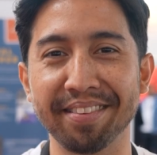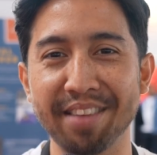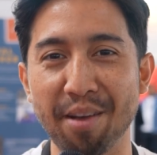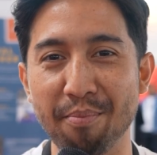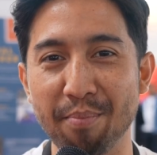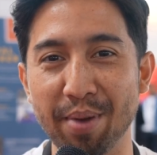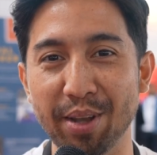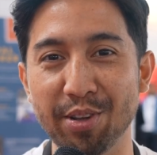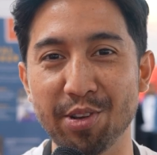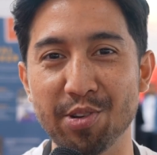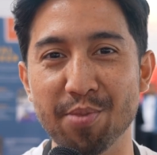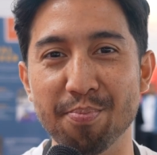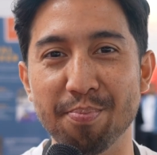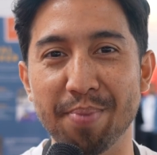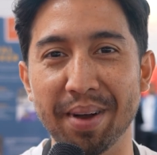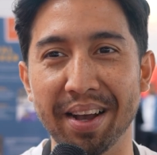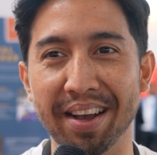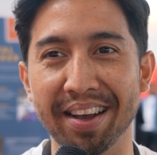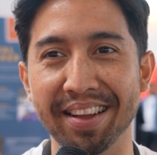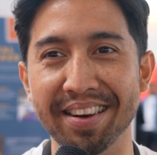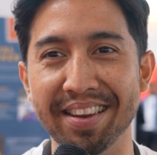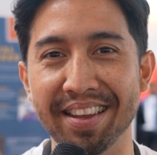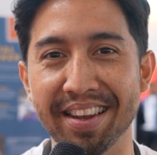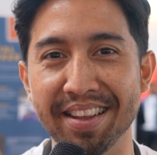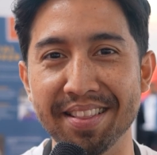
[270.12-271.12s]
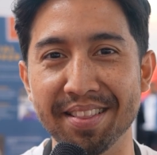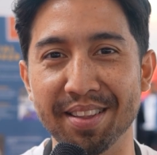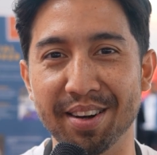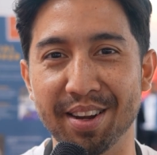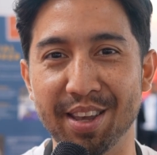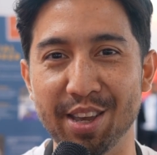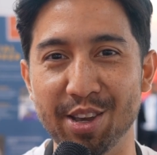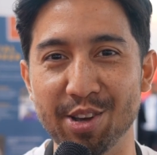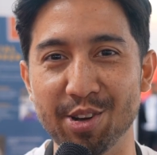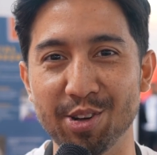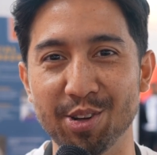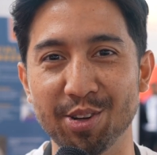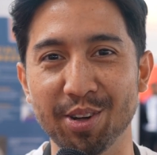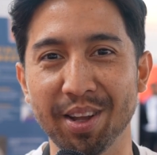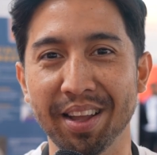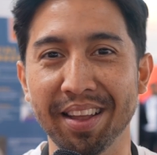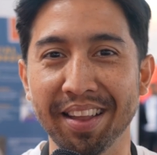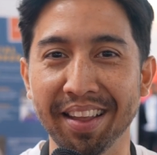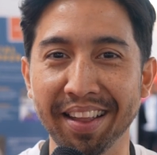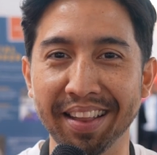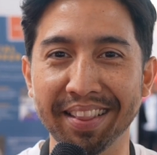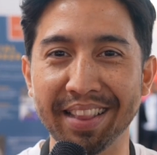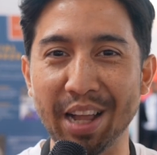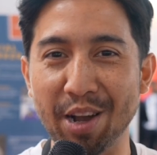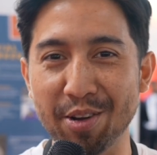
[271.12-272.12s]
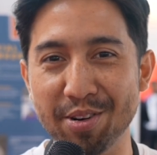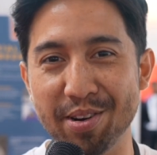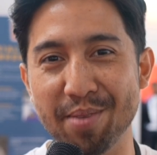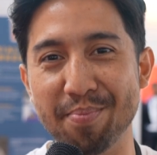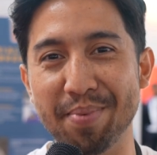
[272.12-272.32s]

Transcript: Sampai jumpa di Intergeo tahun